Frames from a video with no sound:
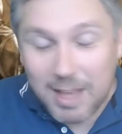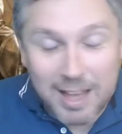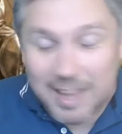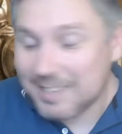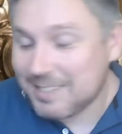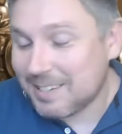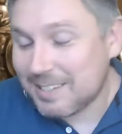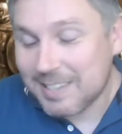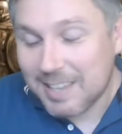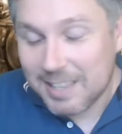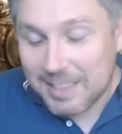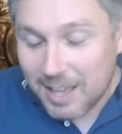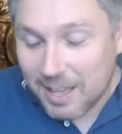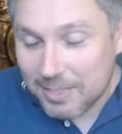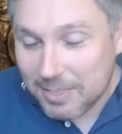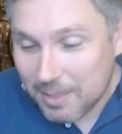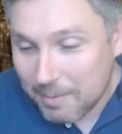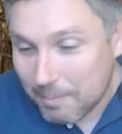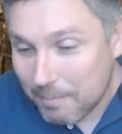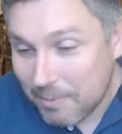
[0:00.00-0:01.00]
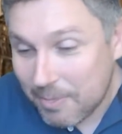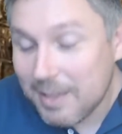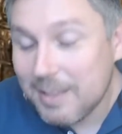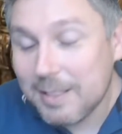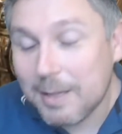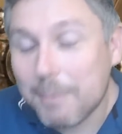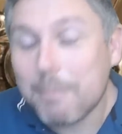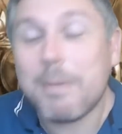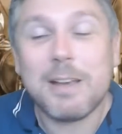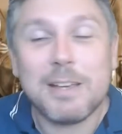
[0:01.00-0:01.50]
As I say, the
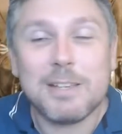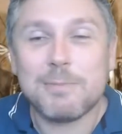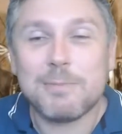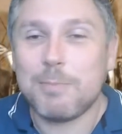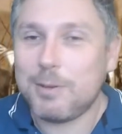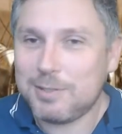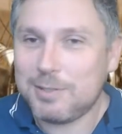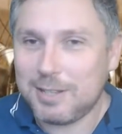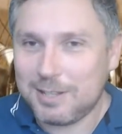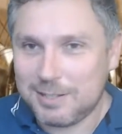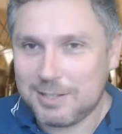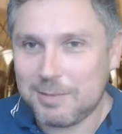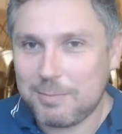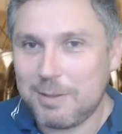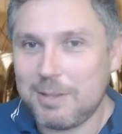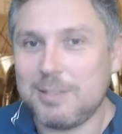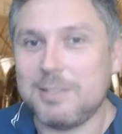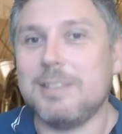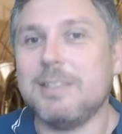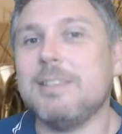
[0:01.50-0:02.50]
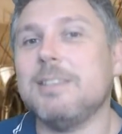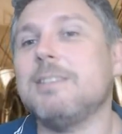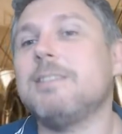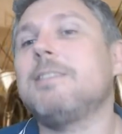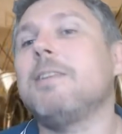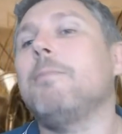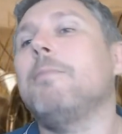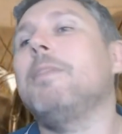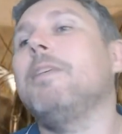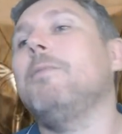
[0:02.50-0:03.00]
thing that makes most sense to me is this is
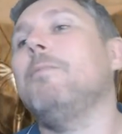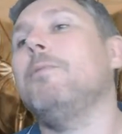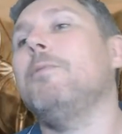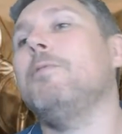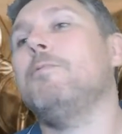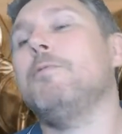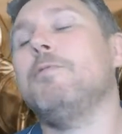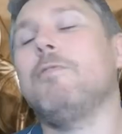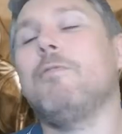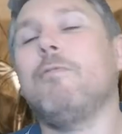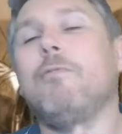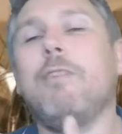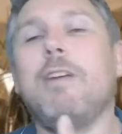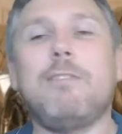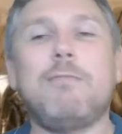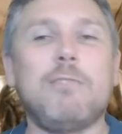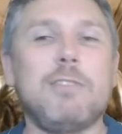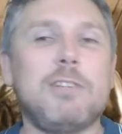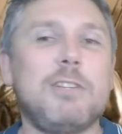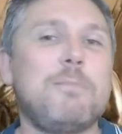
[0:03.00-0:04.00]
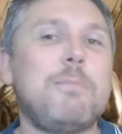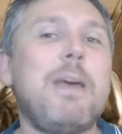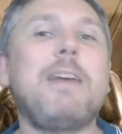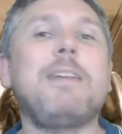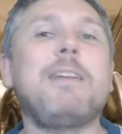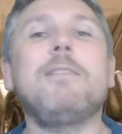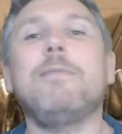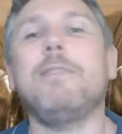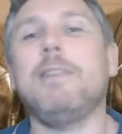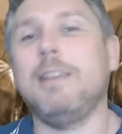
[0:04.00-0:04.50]
something which was
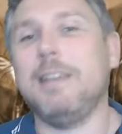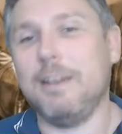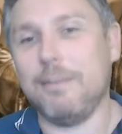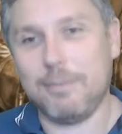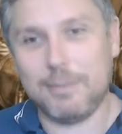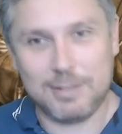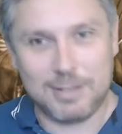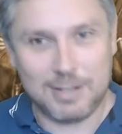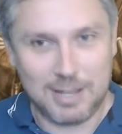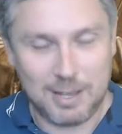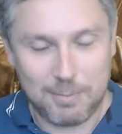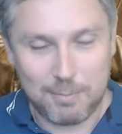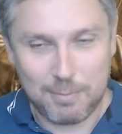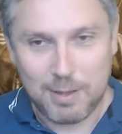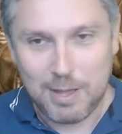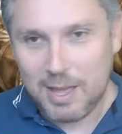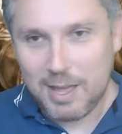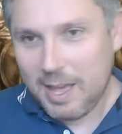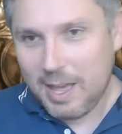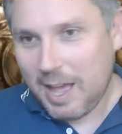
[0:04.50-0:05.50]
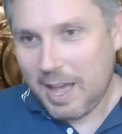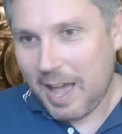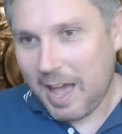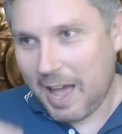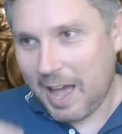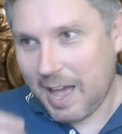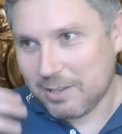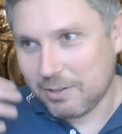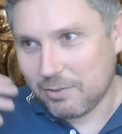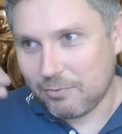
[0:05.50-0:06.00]
retrospectively given to him
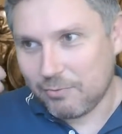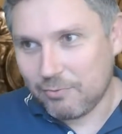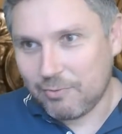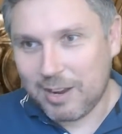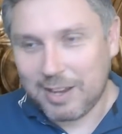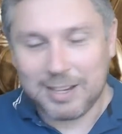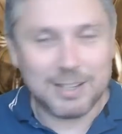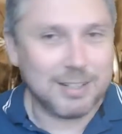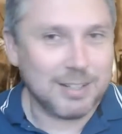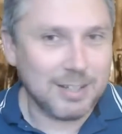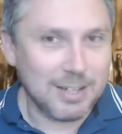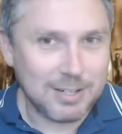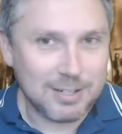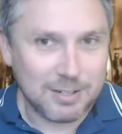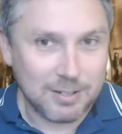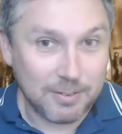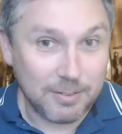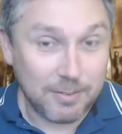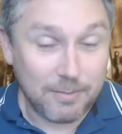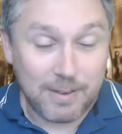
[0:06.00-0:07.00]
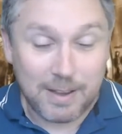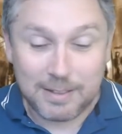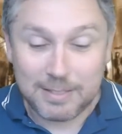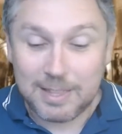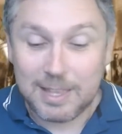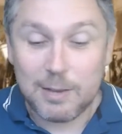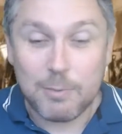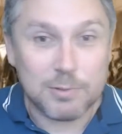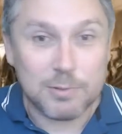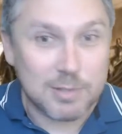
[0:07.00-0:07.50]
as a recognition of the fact
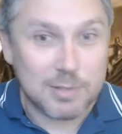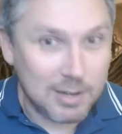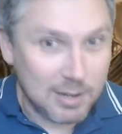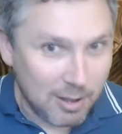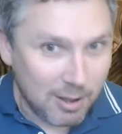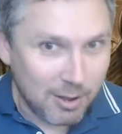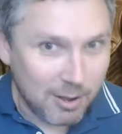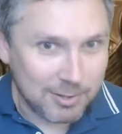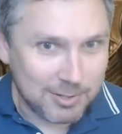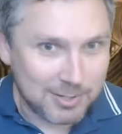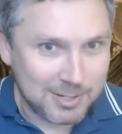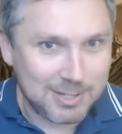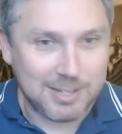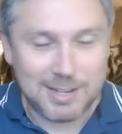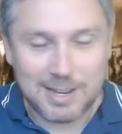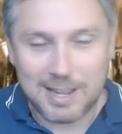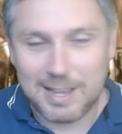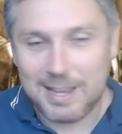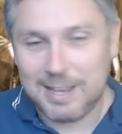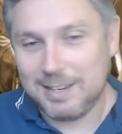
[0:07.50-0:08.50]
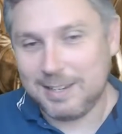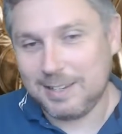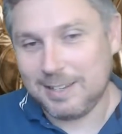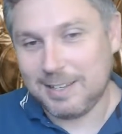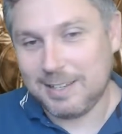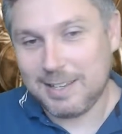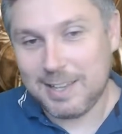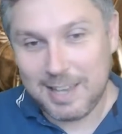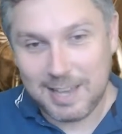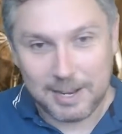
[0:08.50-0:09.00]
that he was the last Dayne
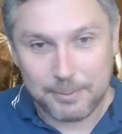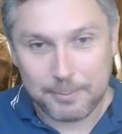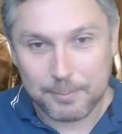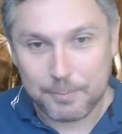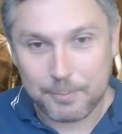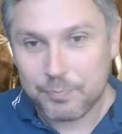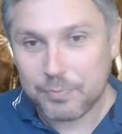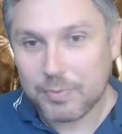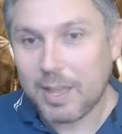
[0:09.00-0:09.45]
king.